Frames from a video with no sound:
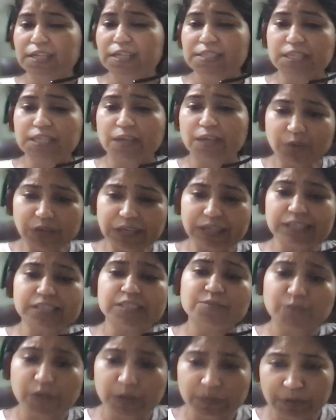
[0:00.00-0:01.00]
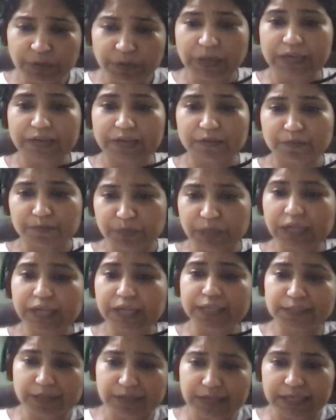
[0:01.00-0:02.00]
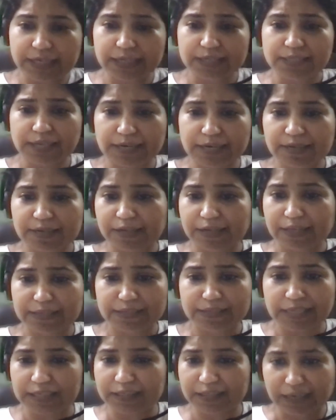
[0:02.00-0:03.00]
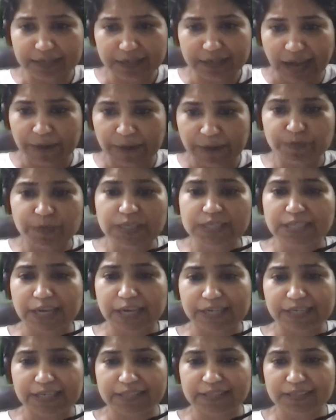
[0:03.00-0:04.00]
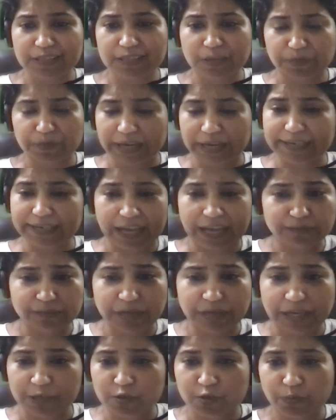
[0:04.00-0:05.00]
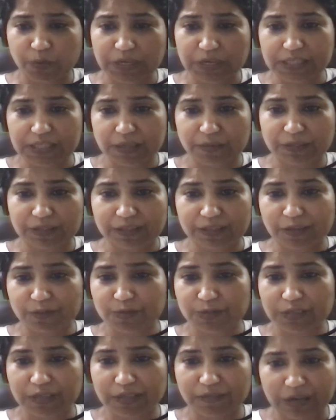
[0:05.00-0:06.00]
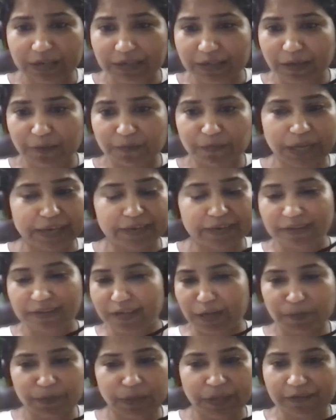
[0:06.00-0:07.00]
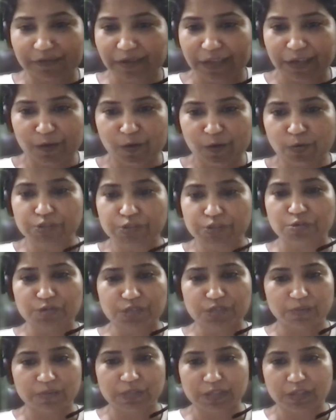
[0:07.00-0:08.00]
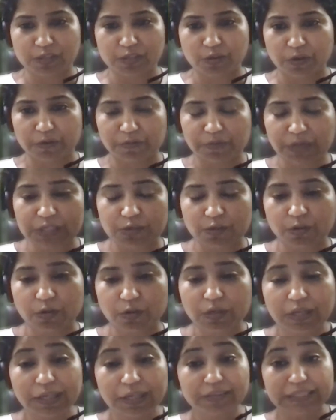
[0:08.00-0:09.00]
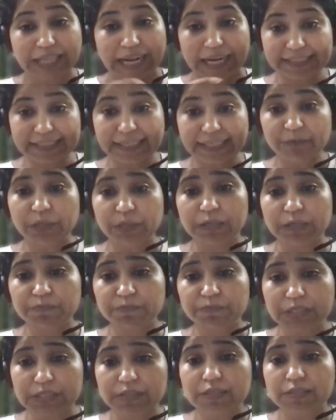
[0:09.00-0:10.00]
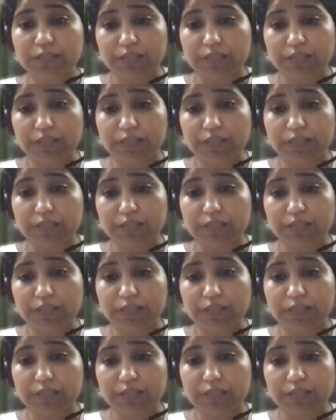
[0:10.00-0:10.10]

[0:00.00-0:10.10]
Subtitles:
someone else will be building the data center and saying that I'm PCI DSS compliant, I'm ISO 27001 compliant, come and like host your services on me. So that can become business